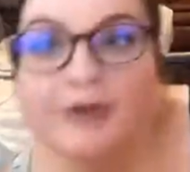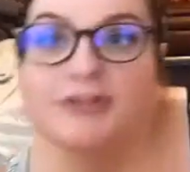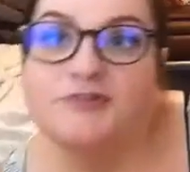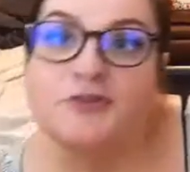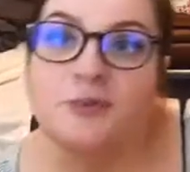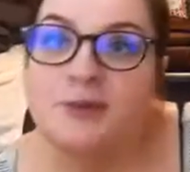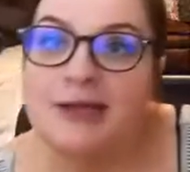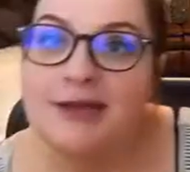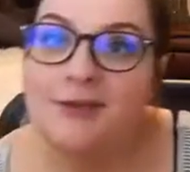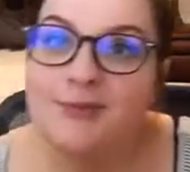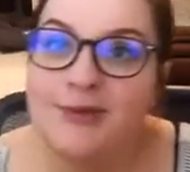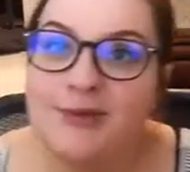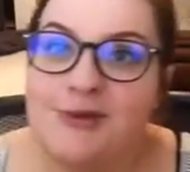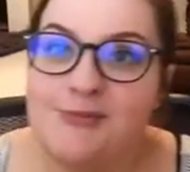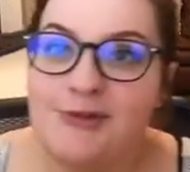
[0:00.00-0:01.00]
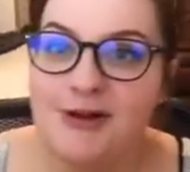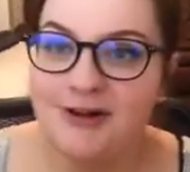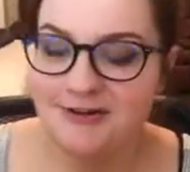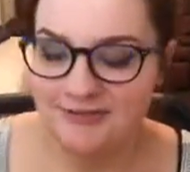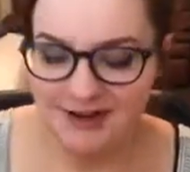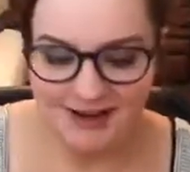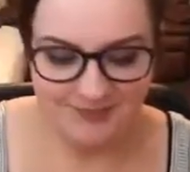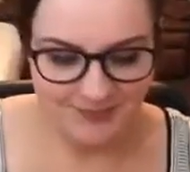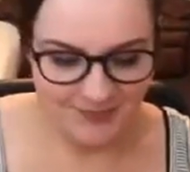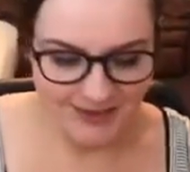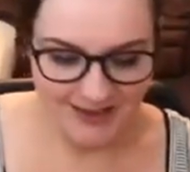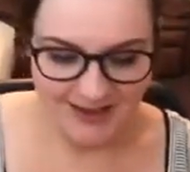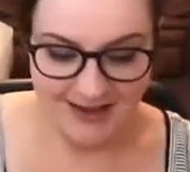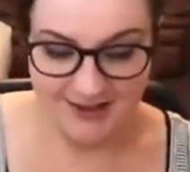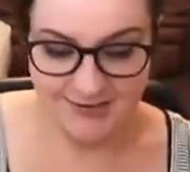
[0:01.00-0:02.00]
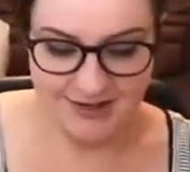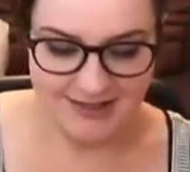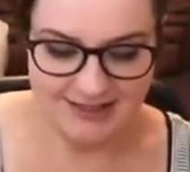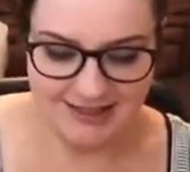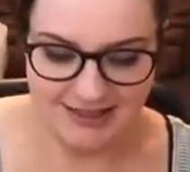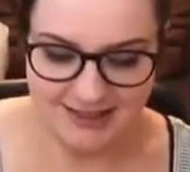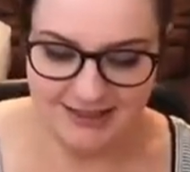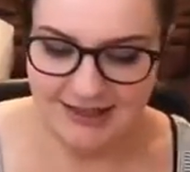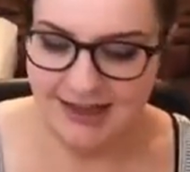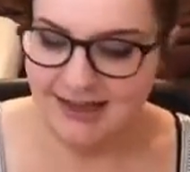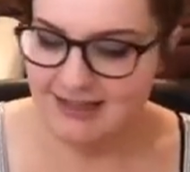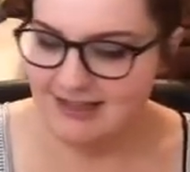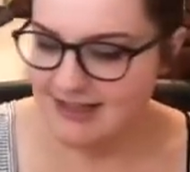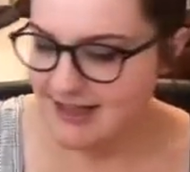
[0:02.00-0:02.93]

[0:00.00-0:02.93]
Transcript: much for being a beauty blogger, right? Anyways, next